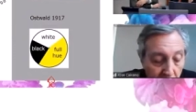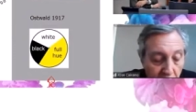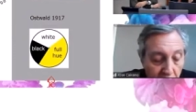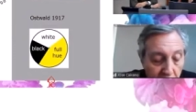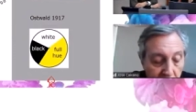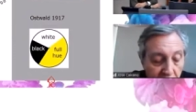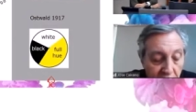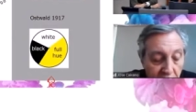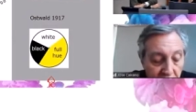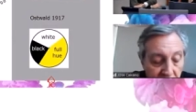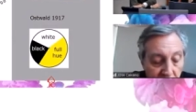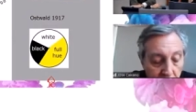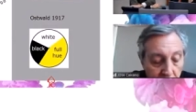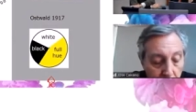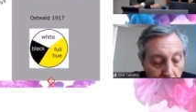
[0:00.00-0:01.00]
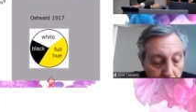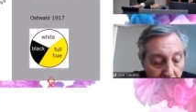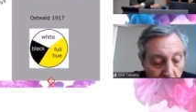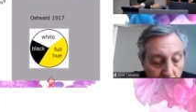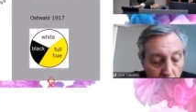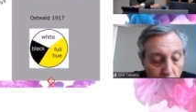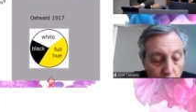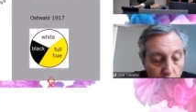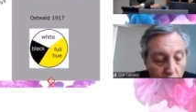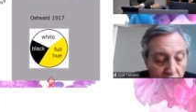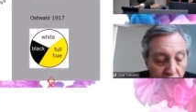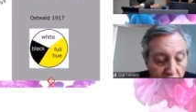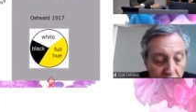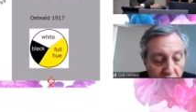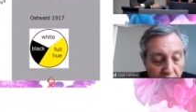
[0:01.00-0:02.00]
this uh, method was
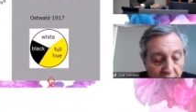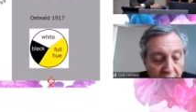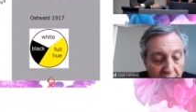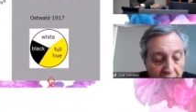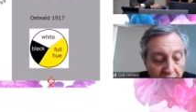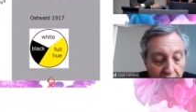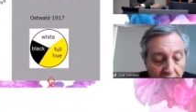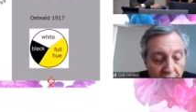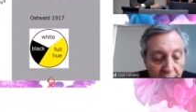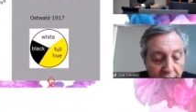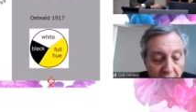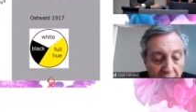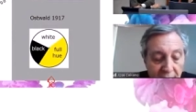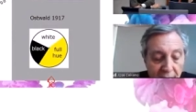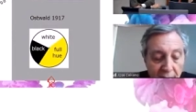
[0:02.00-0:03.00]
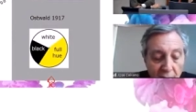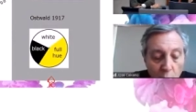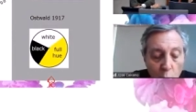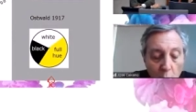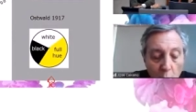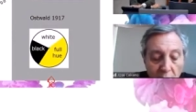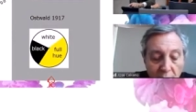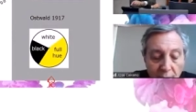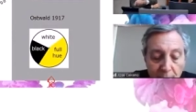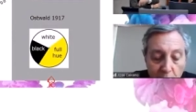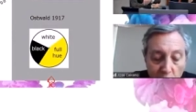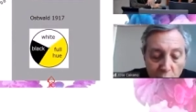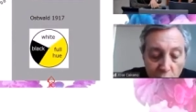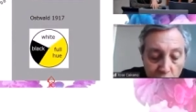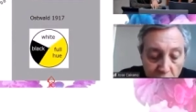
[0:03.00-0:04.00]
regarded as a way of
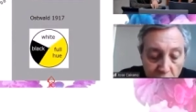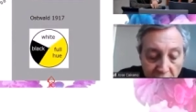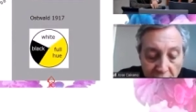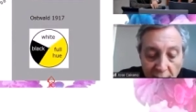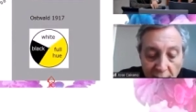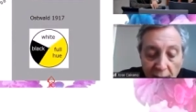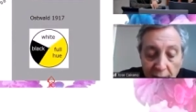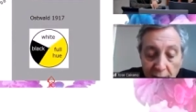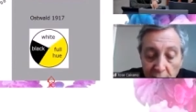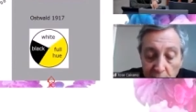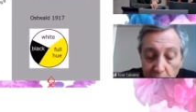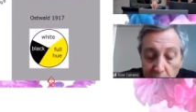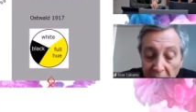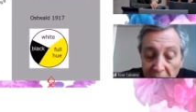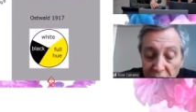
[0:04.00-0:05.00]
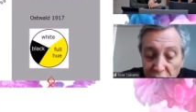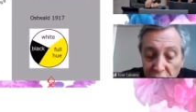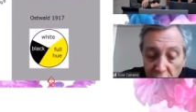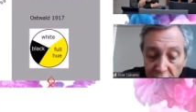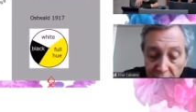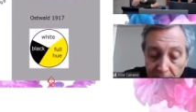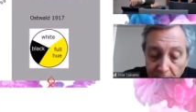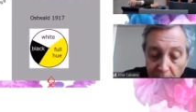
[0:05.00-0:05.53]
producing additive mixtures.